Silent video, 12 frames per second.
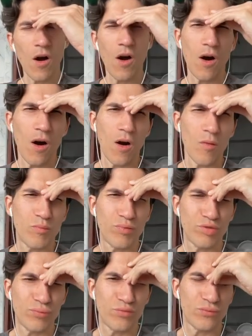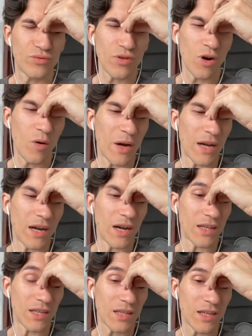oh oh my
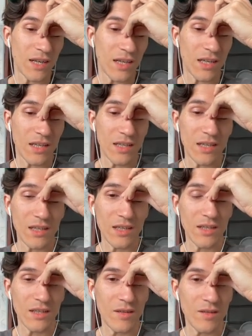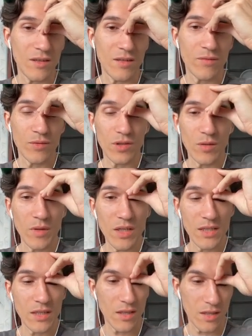god i for some
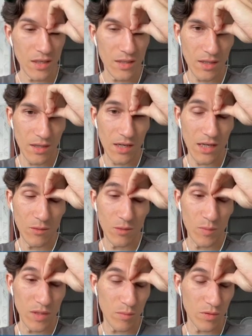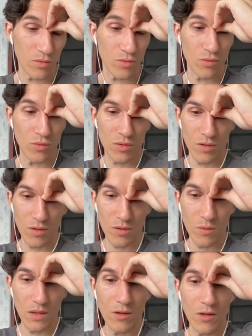reason i thought i will be able to do it oh
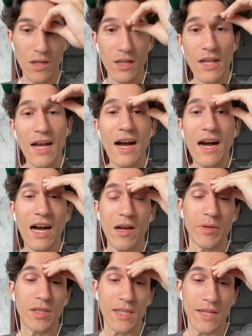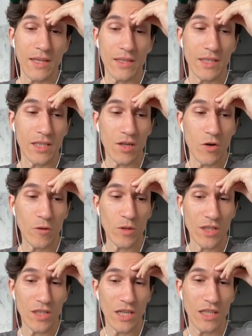wow ah because i thought it's a road
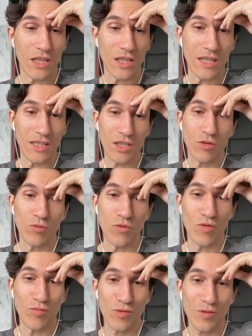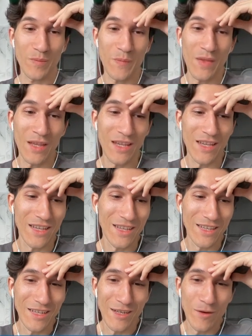and settle uh, it's two roads
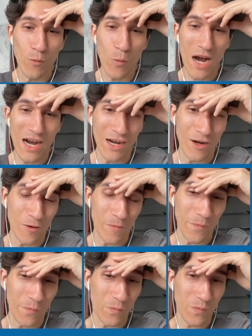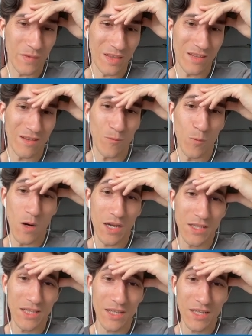wow why
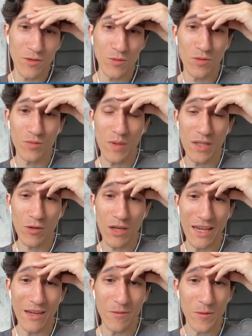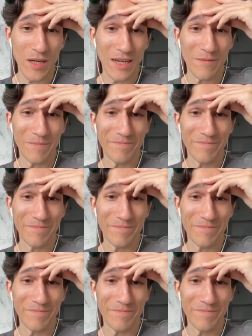did i do it but okay okay